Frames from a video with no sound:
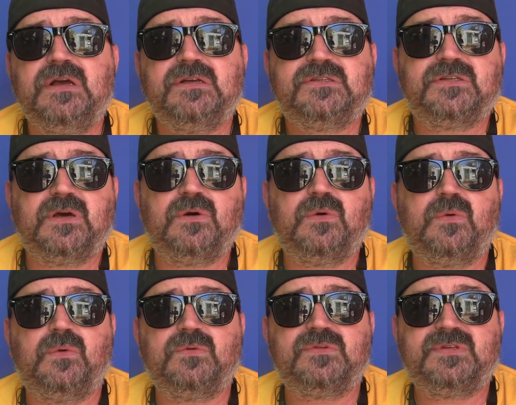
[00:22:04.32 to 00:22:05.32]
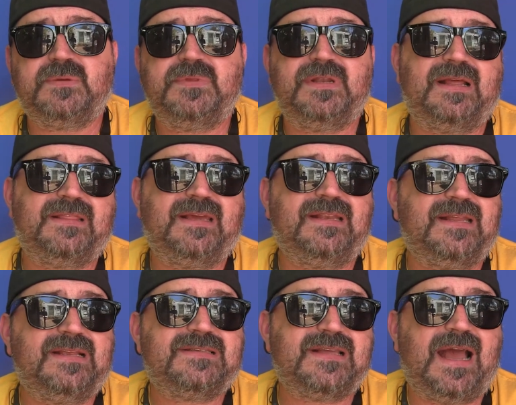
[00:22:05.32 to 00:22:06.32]
So something I think
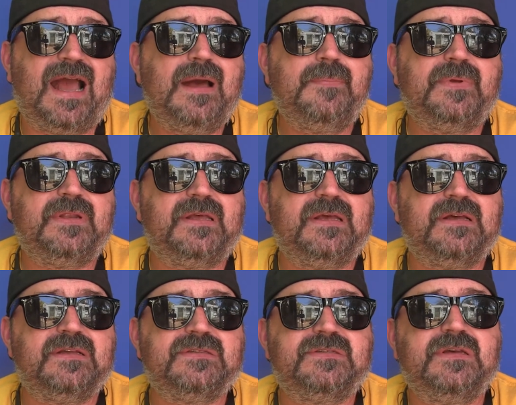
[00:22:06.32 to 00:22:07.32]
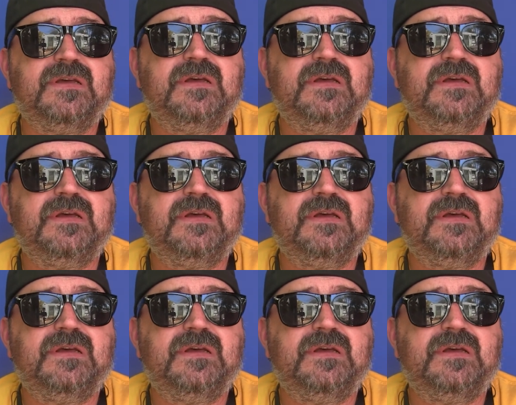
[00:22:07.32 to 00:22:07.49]
needs to happen is